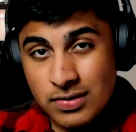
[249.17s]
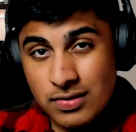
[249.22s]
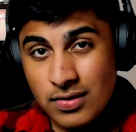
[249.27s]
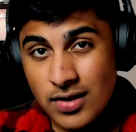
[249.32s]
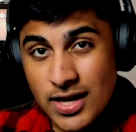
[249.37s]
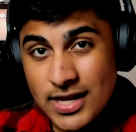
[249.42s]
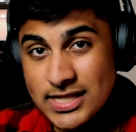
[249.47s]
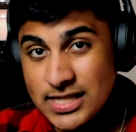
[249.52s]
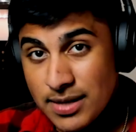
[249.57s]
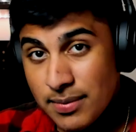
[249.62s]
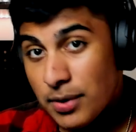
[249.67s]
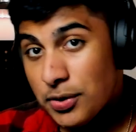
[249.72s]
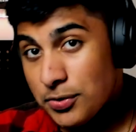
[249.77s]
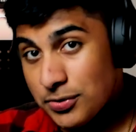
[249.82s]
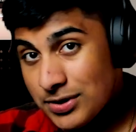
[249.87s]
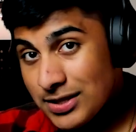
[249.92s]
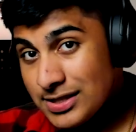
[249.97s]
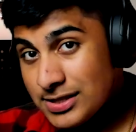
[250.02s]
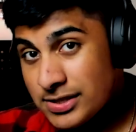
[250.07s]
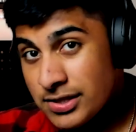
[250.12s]
Some other
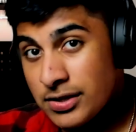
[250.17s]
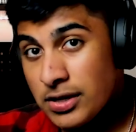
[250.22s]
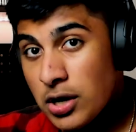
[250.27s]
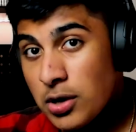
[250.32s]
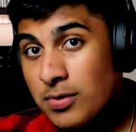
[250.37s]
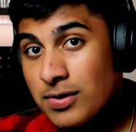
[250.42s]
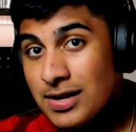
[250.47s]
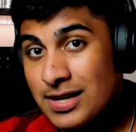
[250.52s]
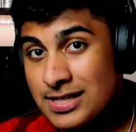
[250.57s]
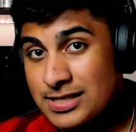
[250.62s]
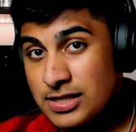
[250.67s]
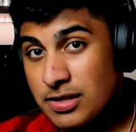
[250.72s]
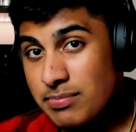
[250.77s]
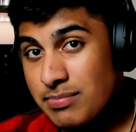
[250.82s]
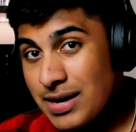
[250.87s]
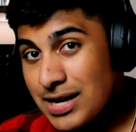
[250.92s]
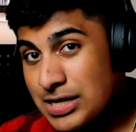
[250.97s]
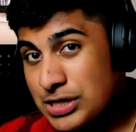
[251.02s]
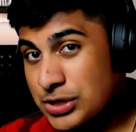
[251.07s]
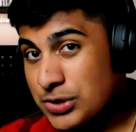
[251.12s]
things to note is to
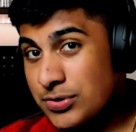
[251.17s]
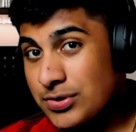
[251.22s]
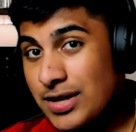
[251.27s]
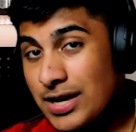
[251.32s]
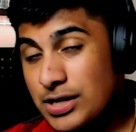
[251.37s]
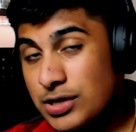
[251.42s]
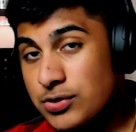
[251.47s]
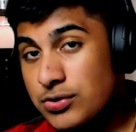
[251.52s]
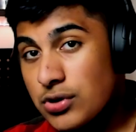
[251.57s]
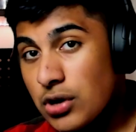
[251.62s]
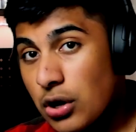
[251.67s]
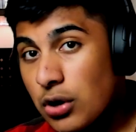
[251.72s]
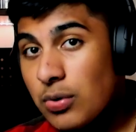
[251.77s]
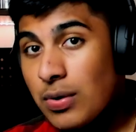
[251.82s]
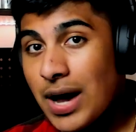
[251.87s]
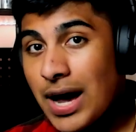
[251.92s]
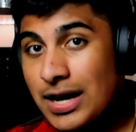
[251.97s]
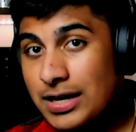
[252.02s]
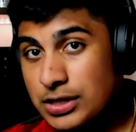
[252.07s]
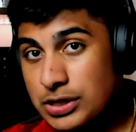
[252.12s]
make sure that you know
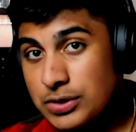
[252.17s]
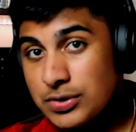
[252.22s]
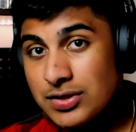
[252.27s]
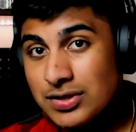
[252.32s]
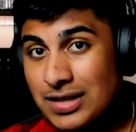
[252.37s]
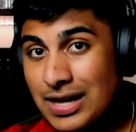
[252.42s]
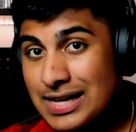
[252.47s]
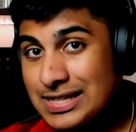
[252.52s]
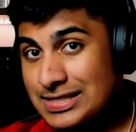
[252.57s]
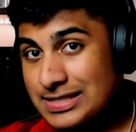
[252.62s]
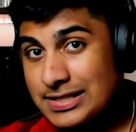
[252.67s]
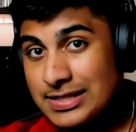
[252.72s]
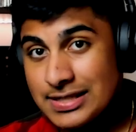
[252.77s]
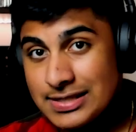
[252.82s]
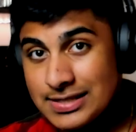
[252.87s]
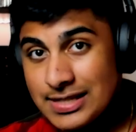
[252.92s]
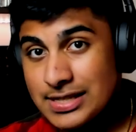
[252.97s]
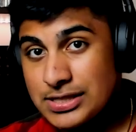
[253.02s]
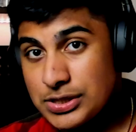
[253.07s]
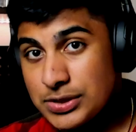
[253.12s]
how to utilize
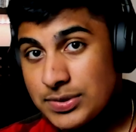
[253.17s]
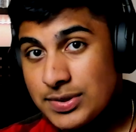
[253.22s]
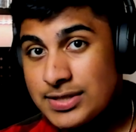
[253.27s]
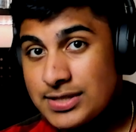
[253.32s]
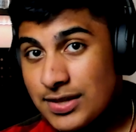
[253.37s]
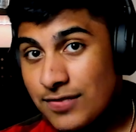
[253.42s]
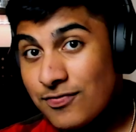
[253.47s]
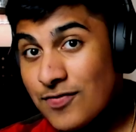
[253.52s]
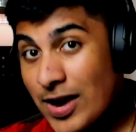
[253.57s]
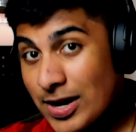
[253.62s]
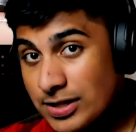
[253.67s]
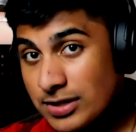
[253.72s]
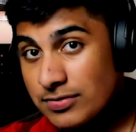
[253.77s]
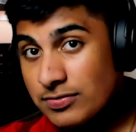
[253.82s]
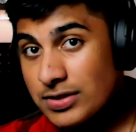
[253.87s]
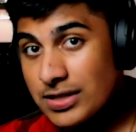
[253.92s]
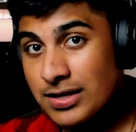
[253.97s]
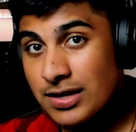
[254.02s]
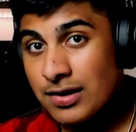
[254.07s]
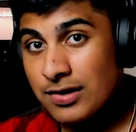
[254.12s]
CSS units
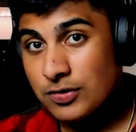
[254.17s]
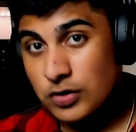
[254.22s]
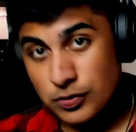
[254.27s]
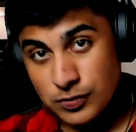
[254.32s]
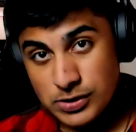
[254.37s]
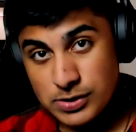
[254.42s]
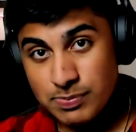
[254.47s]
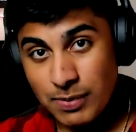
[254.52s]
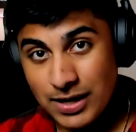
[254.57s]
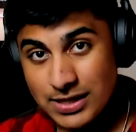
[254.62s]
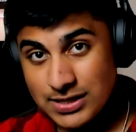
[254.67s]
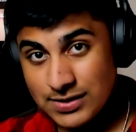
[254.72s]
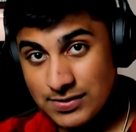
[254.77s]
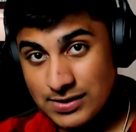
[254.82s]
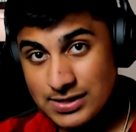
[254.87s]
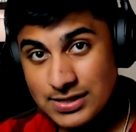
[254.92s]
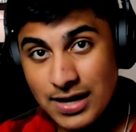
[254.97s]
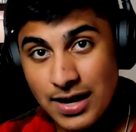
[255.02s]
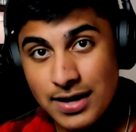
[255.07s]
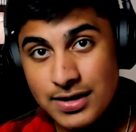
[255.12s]
effectively for responsive
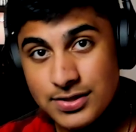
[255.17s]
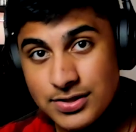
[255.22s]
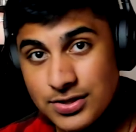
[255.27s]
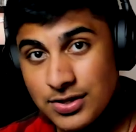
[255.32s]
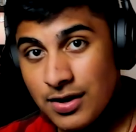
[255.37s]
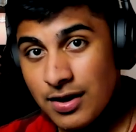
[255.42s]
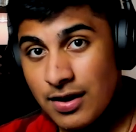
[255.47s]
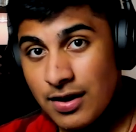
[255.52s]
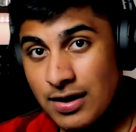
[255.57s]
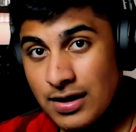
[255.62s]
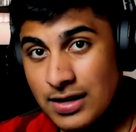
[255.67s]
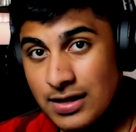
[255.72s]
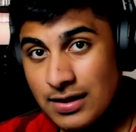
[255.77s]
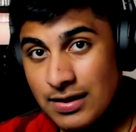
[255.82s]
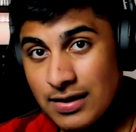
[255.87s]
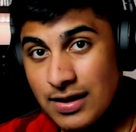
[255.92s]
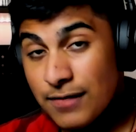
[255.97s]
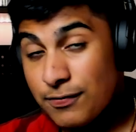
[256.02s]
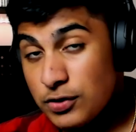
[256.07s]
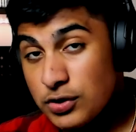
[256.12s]
designs.
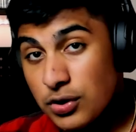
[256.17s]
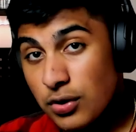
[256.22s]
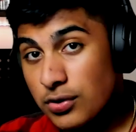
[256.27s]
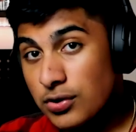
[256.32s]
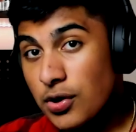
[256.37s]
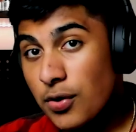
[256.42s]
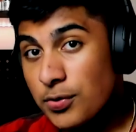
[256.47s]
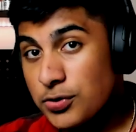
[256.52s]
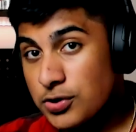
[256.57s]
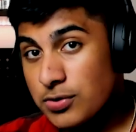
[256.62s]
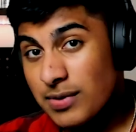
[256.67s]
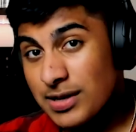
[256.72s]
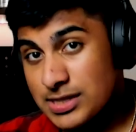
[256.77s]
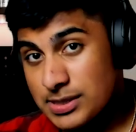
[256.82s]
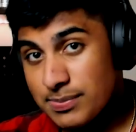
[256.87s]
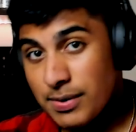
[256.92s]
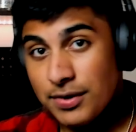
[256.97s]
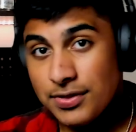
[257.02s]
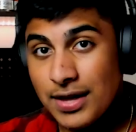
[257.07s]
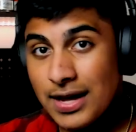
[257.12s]
If you don't know too much
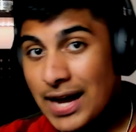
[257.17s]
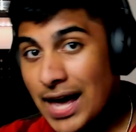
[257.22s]
about that, I